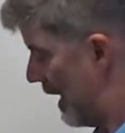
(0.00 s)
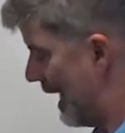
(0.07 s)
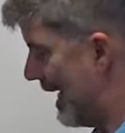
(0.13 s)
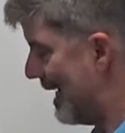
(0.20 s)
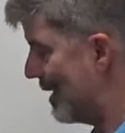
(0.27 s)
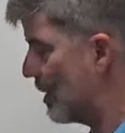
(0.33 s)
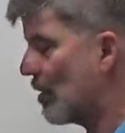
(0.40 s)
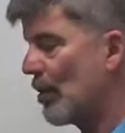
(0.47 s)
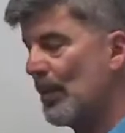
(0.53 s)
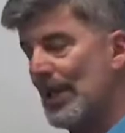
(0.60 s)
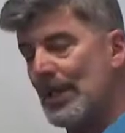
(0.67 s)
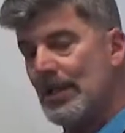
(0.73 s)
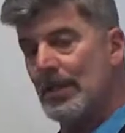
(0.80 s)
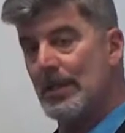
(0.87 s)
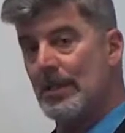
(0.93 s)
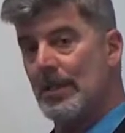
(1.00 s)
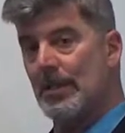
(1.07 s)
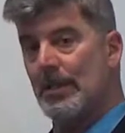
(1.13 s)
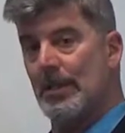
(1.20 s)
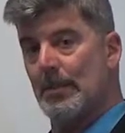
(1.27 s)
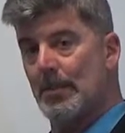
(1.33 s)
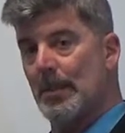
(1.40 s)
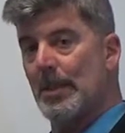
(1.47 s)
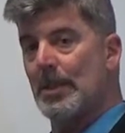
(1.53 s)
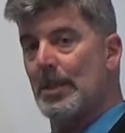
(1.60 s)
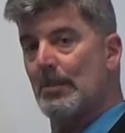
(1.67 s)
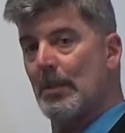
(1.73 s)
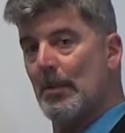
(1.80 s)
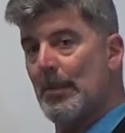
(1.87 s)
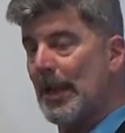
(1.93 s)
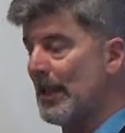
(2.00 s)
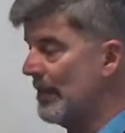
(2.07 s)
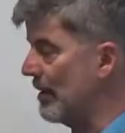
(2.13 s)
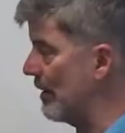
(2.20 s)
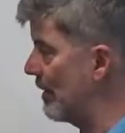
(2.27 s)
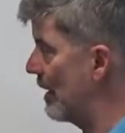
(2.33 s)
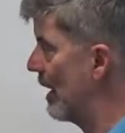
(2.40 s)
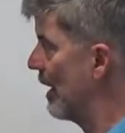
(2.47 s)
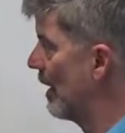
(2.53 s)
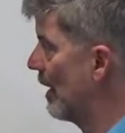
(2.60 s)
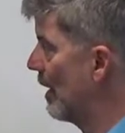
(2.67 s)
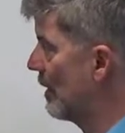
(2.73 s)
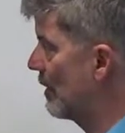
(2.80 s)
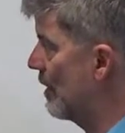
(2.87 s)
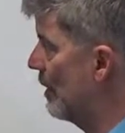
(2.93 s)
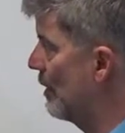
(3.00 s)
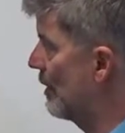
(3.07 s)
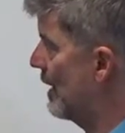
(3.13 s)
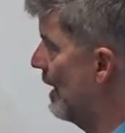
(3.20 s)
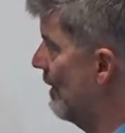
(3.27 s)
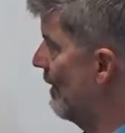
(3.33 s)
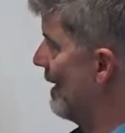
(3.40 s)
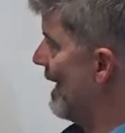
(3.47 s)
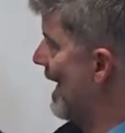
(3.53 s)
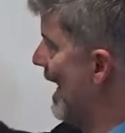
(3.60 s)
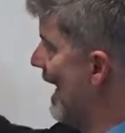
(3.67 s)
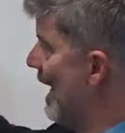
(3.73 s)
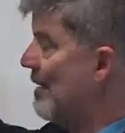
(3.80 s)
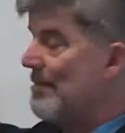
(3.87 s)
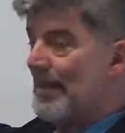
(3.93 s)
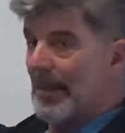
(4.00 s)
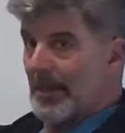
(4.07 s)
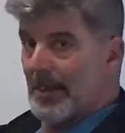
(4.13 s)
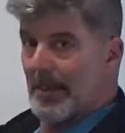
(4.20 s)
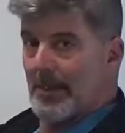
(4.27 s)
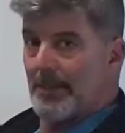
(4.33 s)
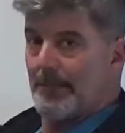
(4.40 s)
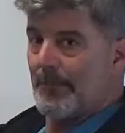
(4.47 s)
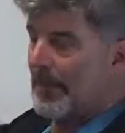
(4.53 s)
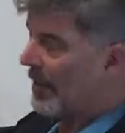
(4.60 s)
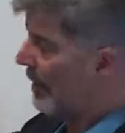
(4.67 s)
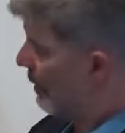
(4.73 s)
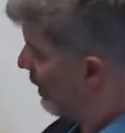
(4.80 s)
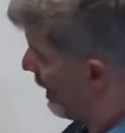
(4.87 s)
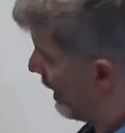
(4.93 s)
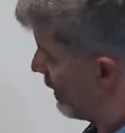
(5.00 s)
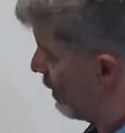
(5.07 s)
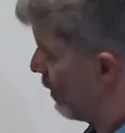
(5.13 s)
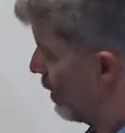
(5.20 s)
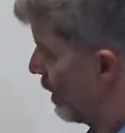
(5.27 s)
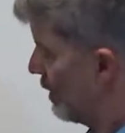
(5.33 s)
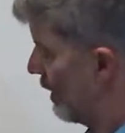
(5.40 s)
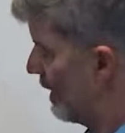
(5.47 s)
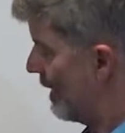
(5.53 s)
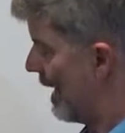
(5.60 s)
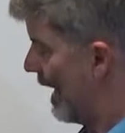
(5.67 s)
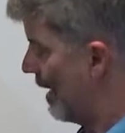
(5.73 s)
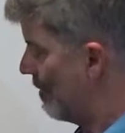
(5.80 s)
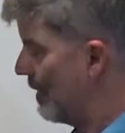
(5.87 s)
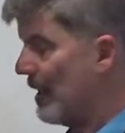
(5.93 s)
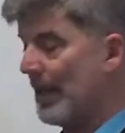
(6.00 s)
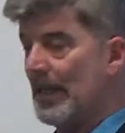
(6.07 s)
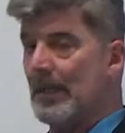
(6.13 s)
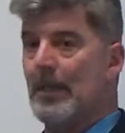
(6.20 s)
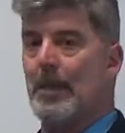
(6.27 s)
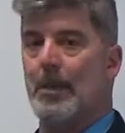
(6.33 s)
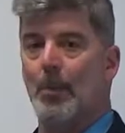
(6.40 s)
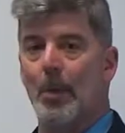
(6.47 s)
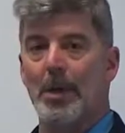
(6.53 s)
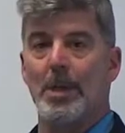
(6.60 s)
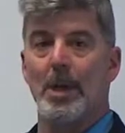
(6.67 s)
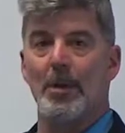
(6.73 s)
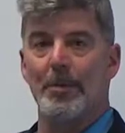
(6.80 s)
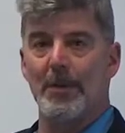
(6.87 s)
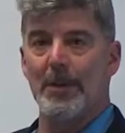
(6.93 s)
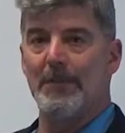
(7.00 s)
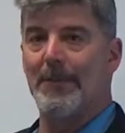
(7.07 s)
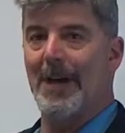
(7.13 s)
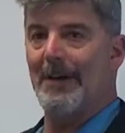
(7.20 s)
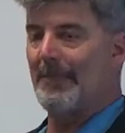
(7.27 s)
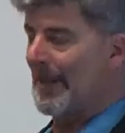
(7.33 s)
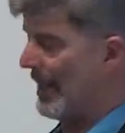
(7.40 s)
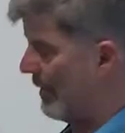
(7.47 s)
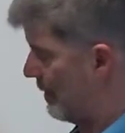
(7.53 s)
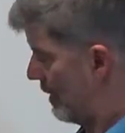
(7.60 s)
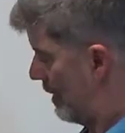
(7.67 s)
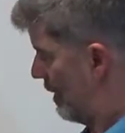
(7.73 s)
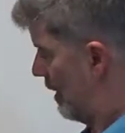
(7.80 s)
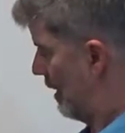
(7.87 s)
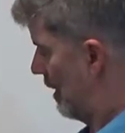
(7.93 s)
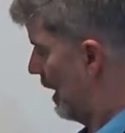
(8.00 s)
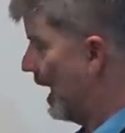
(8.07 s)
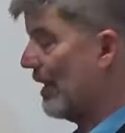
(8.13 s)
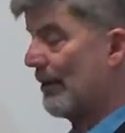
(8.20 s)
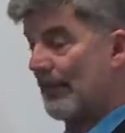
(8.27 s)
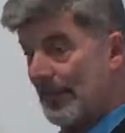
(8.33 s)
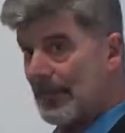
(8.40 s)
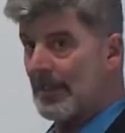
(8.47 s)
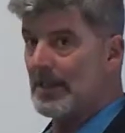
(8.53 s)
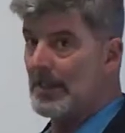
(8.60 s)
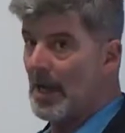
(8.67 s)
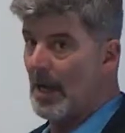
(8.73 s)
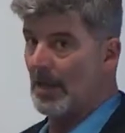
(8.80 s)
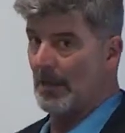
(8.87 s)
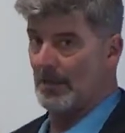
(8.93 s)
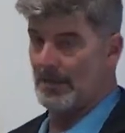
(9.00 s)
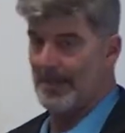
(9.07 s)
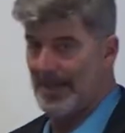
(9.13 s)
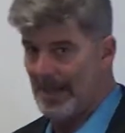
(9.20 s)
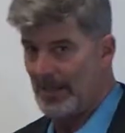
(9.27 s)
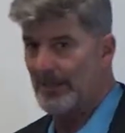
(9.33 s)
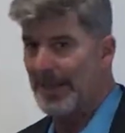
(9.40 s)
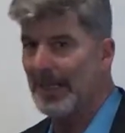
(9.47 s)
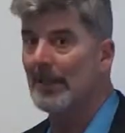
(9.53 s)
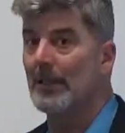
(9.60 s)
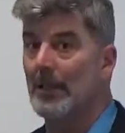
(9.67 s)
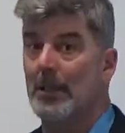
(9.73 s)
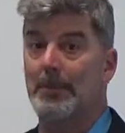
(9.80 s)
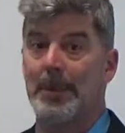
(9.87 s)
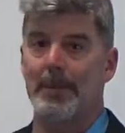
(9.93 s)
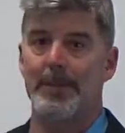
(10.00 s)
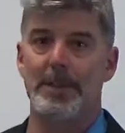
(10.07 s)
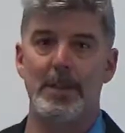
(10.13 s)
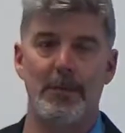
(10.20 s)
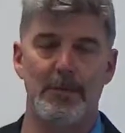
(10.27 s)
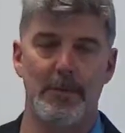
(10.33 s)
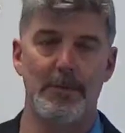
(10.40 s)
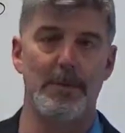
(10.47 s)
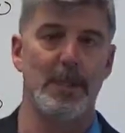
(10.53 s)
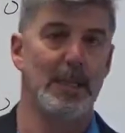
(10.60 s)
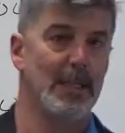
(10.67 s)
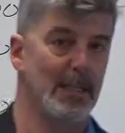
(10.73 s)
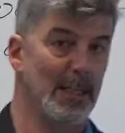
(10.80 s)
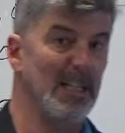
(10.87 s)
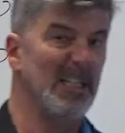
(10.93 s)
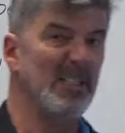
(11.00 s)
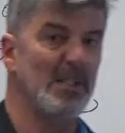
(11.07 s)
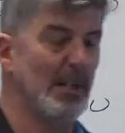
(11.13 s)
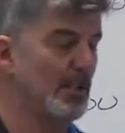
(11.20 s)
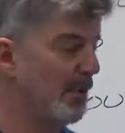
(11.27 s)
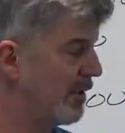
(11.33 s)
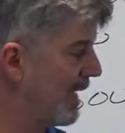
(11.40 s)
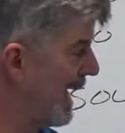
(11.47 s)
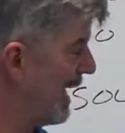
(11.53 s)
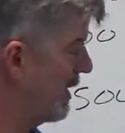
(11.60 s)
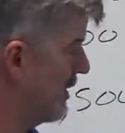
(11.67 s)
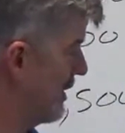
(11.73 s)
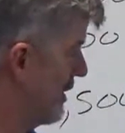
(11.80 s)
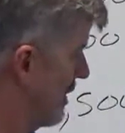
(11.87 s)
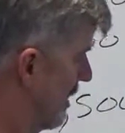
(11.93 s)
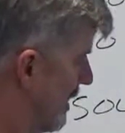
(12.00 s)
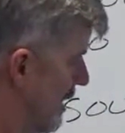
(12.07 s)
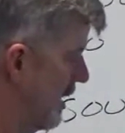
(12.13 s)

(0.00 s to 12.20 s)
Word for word: increases your depreciable basis. So instead of nine million dollars, you get to work with nine million one hundred thirty-five thousand eight hundred fifty dollars. That'll make a little bit of a difference, at least on your taxes.